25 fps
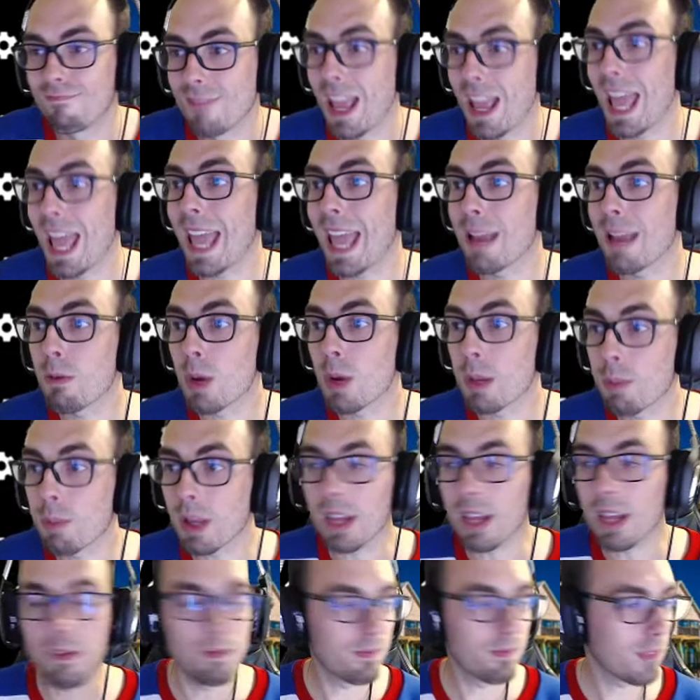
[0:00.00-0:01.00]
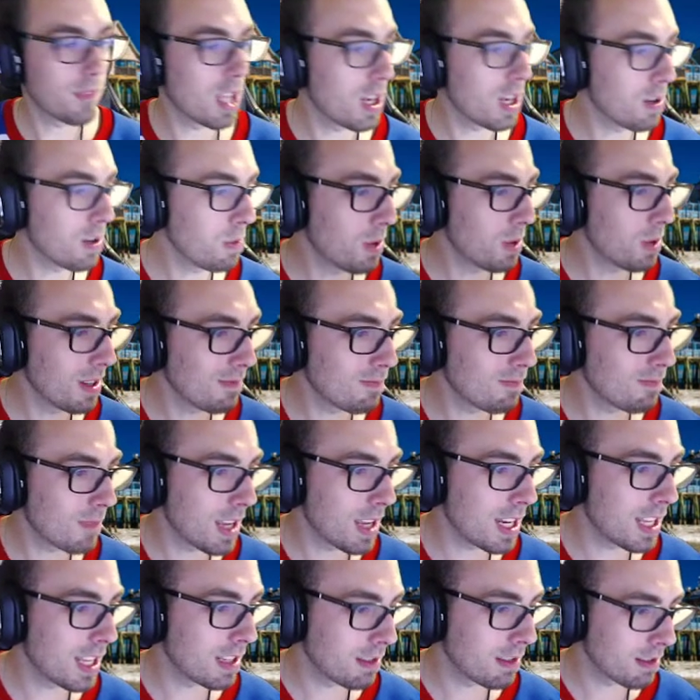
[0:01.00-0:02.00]
Hey, we play... You know what?
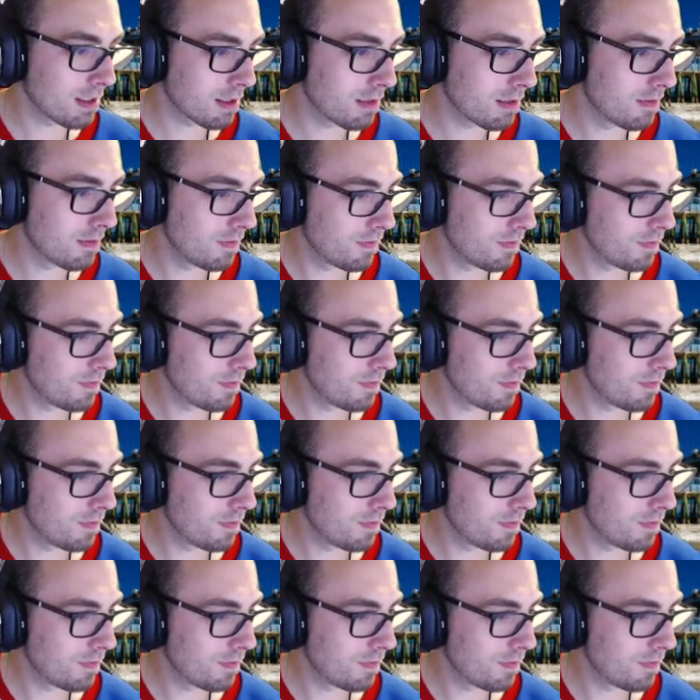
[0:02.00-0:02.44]
It is.